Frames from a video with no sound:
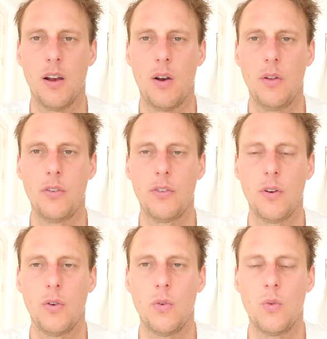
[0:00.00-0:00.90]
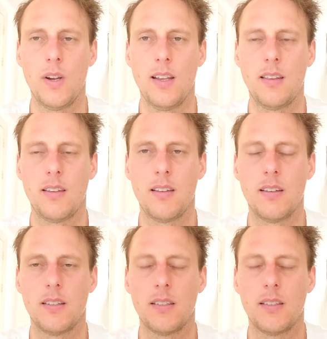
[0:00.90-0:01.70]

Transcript: also with